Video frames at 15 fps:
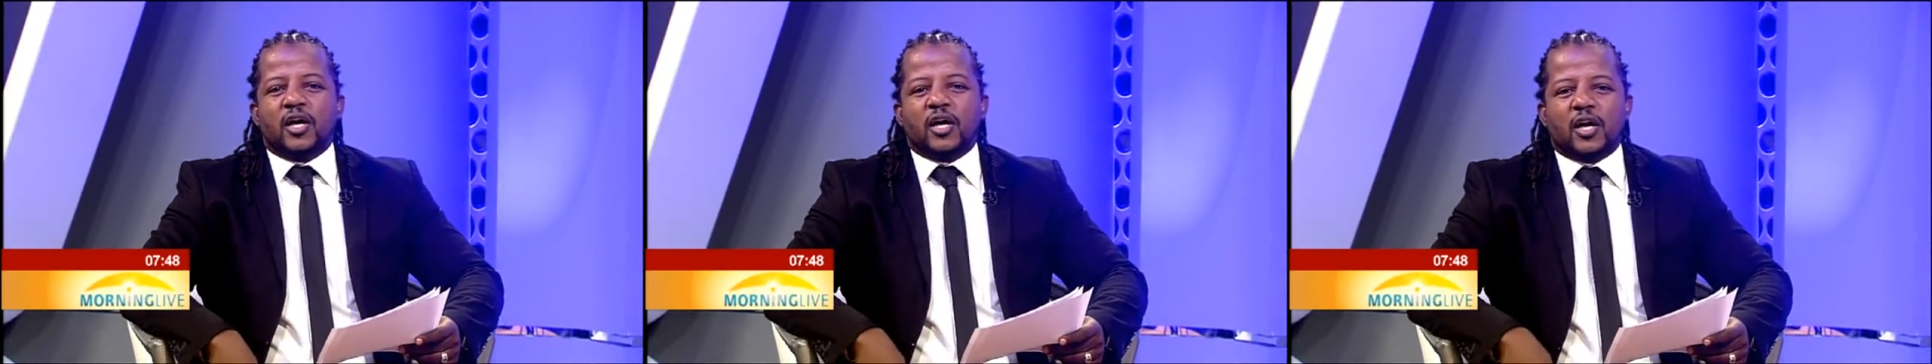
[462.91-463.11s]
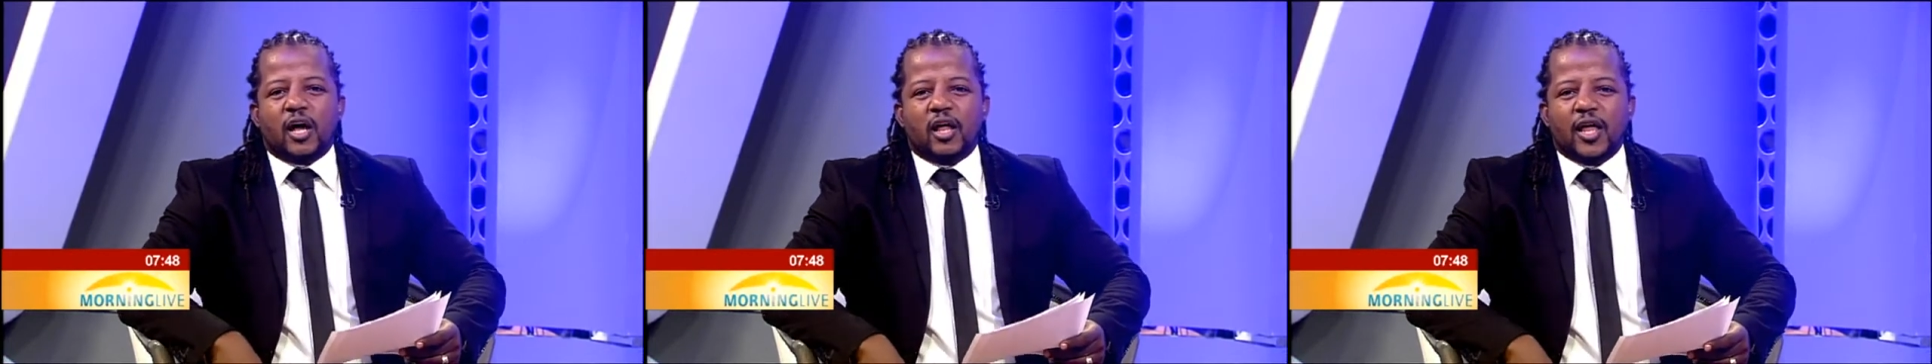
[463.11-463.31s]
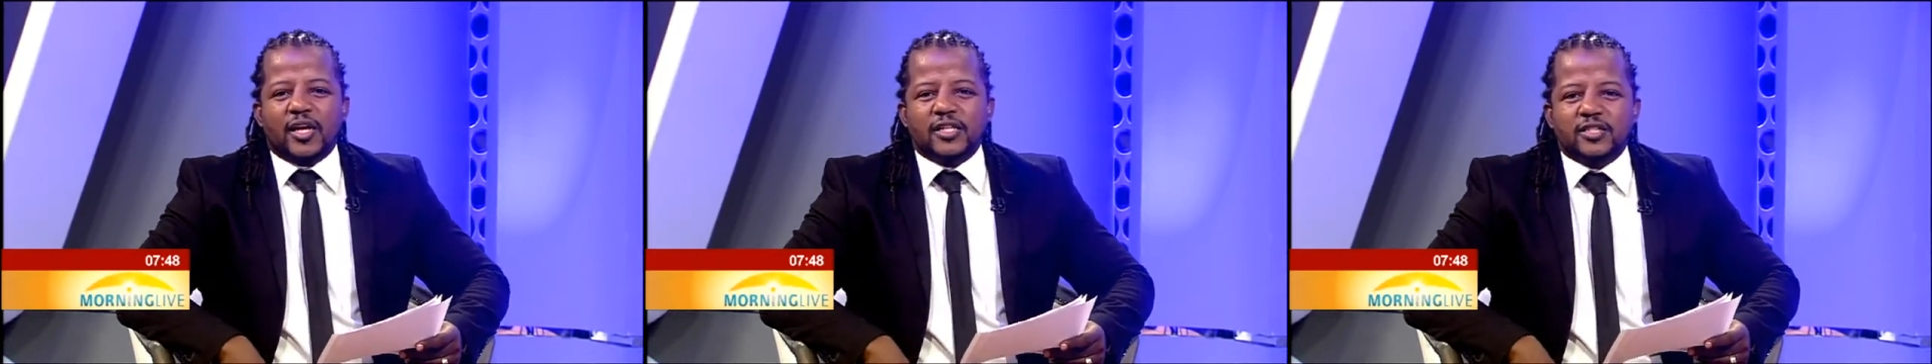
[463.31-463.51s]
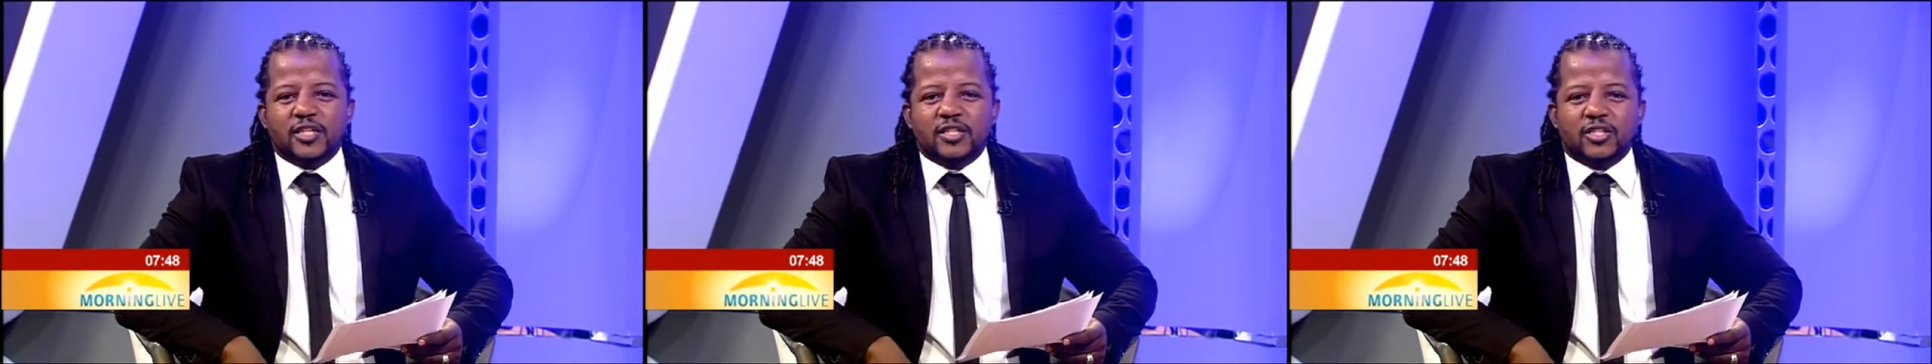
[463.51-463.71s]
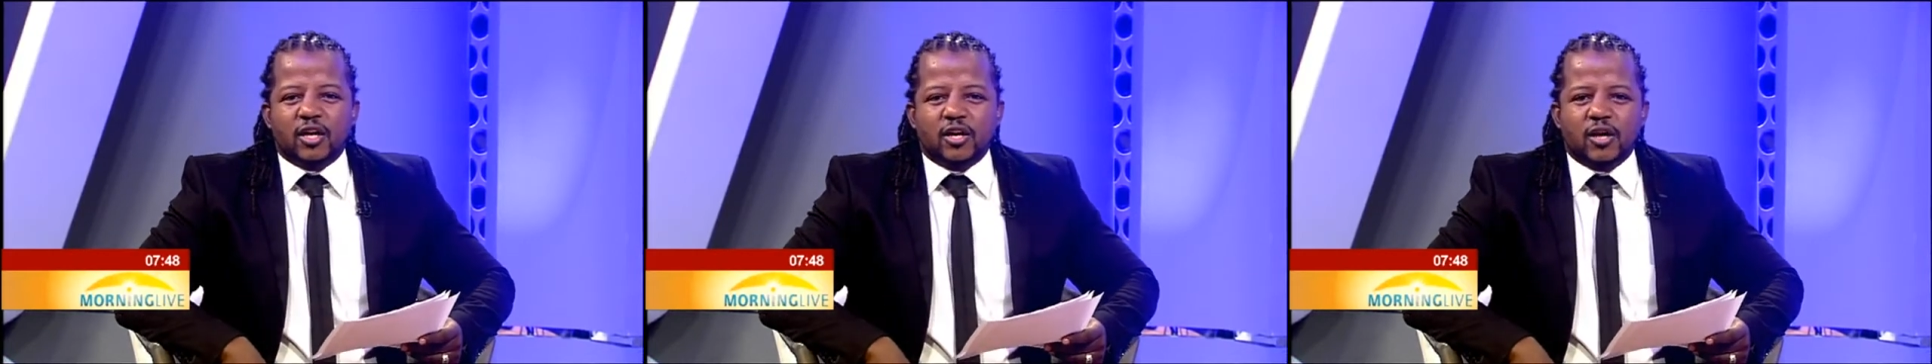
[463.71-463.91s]
uh, Karlheinz
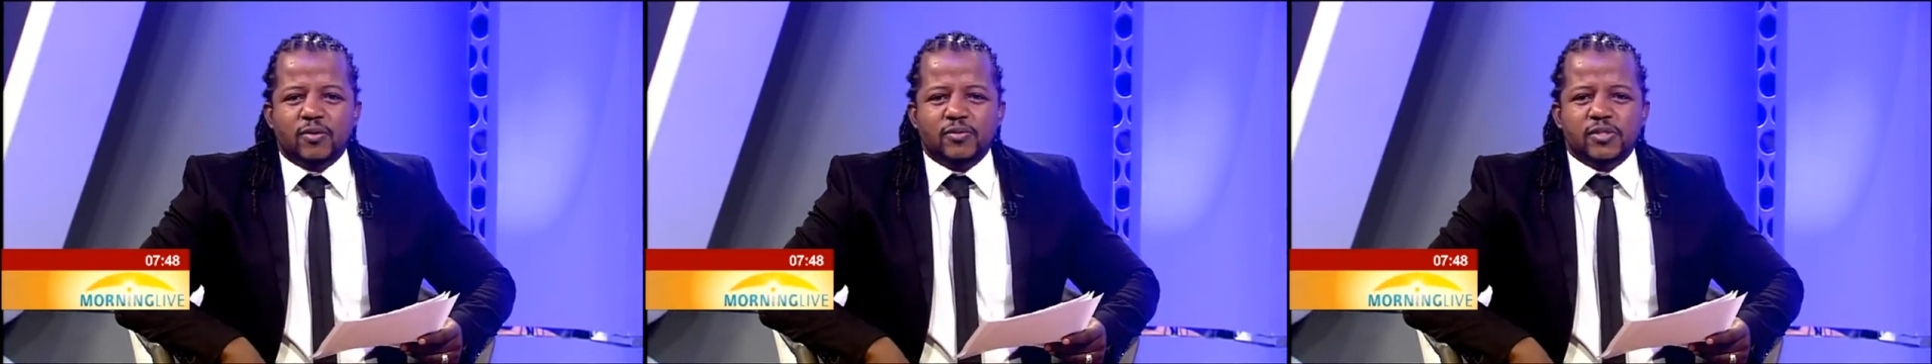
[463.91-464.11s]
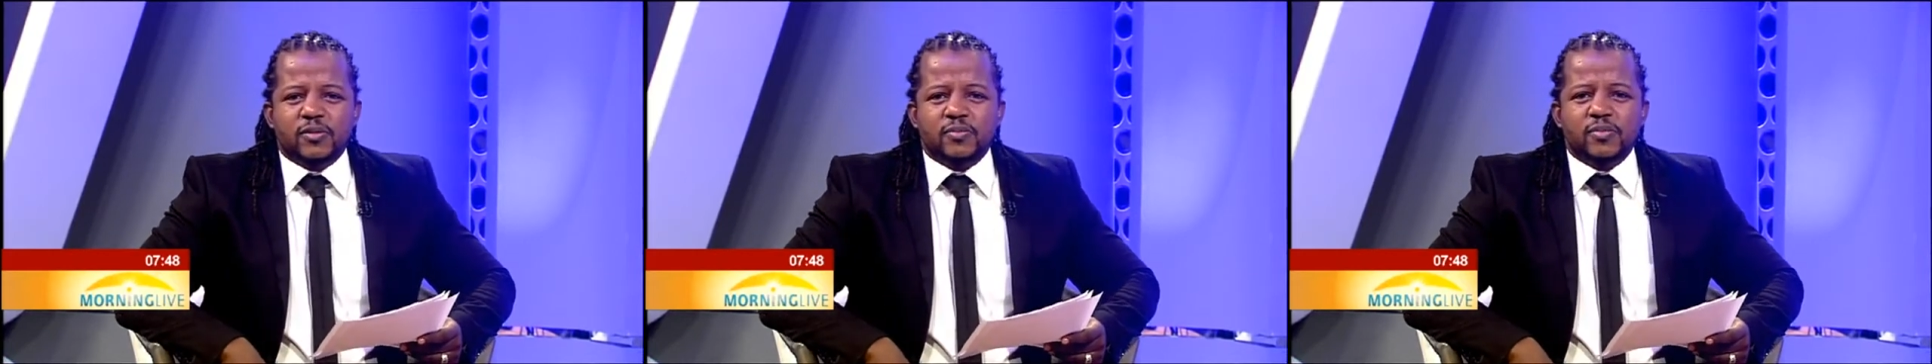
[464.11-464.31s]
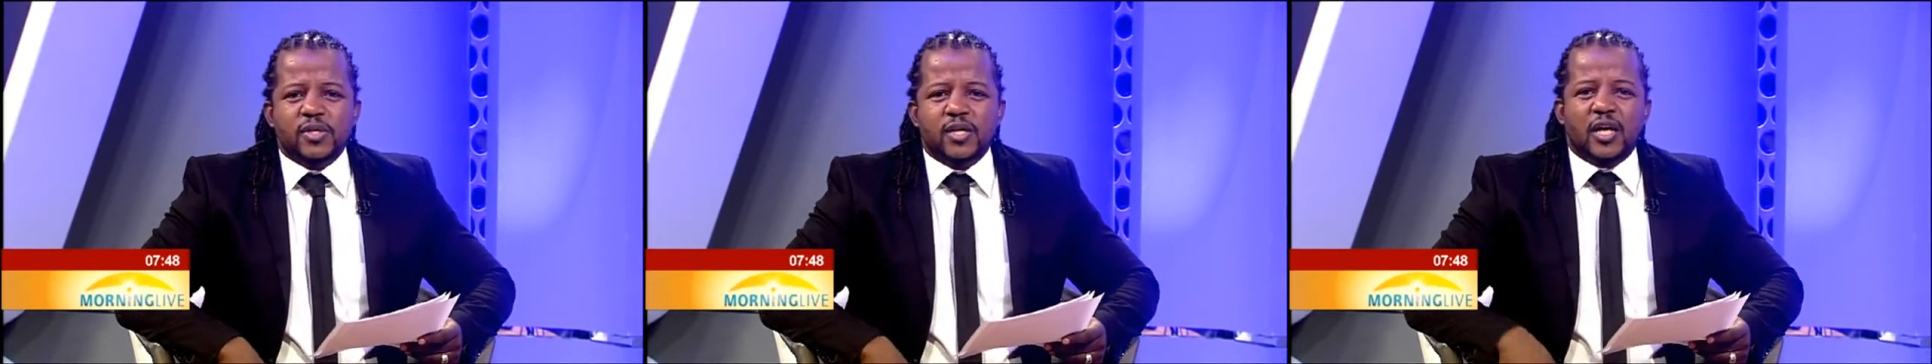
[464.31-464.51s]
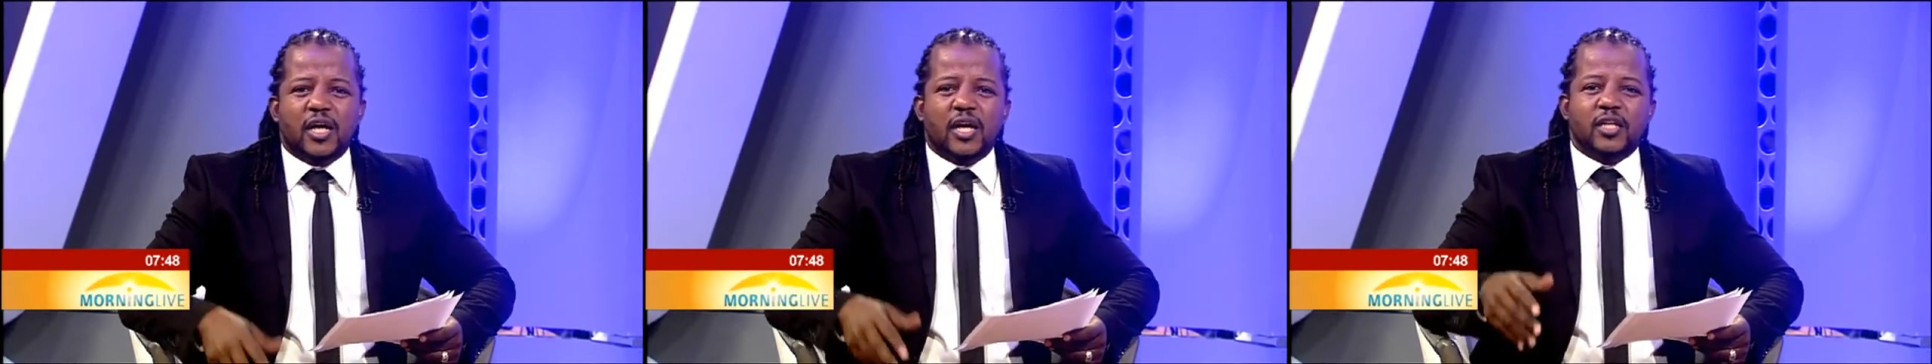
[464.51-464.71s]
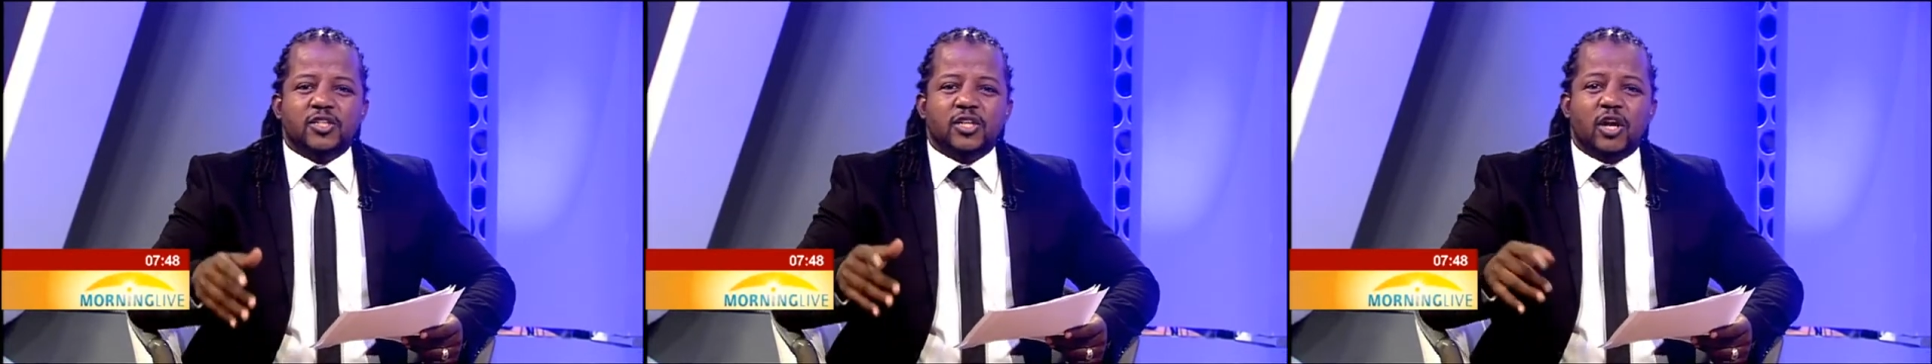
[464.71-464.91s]
Stockhausen,
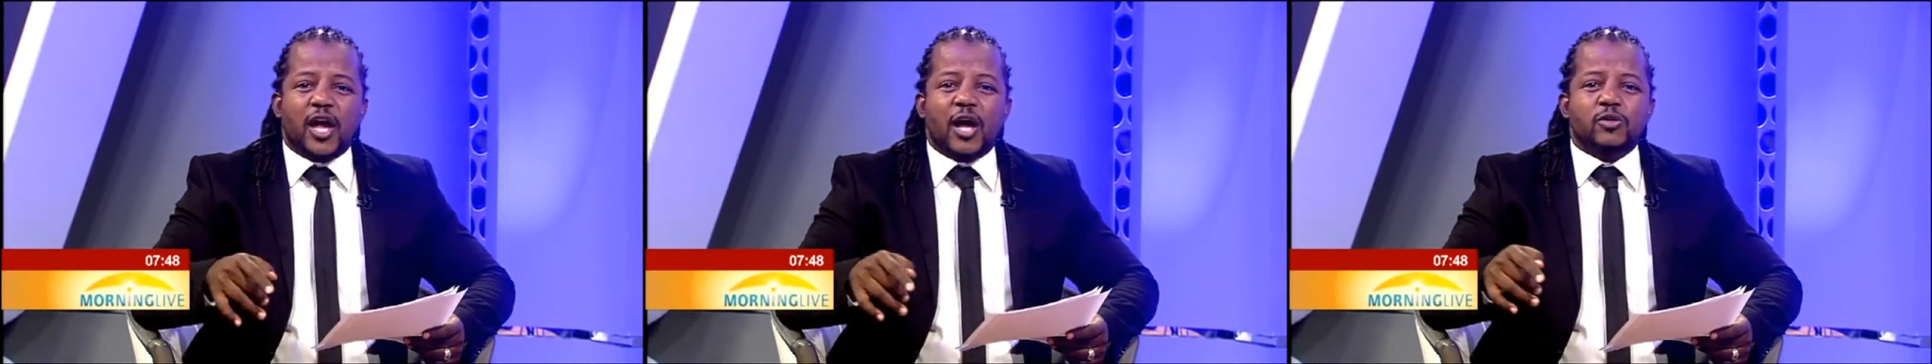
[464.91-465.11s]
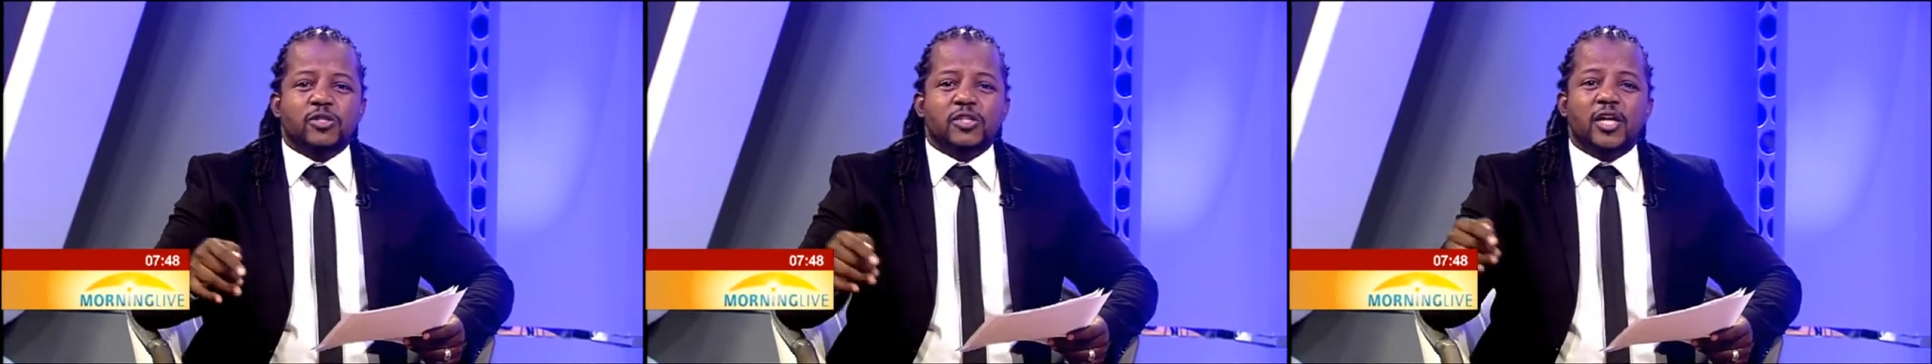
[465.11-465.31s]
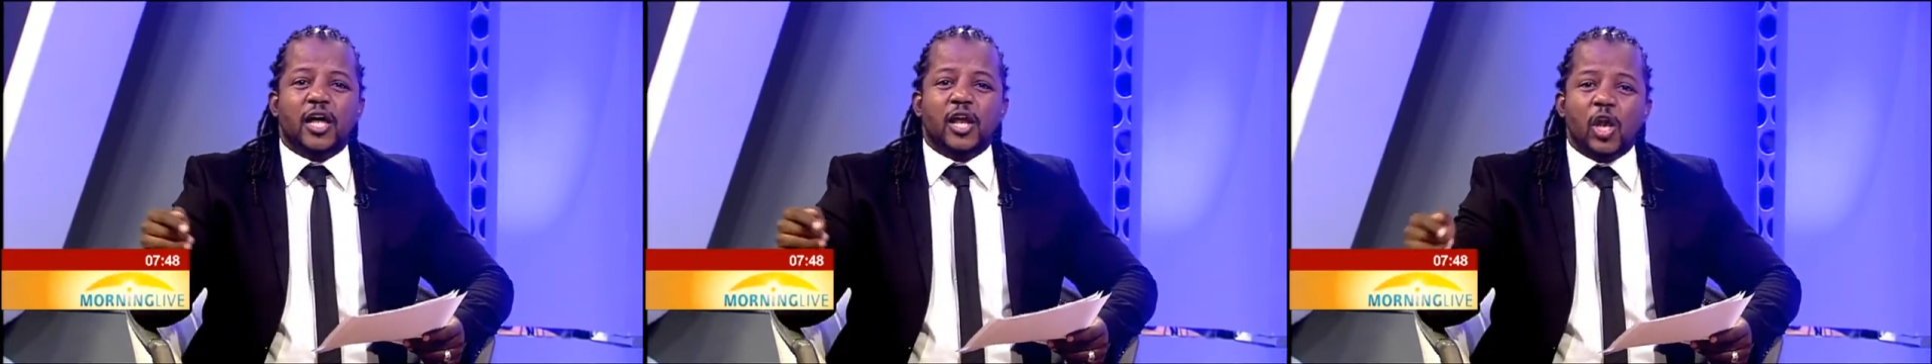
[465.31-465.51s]
uh, Stockhausen.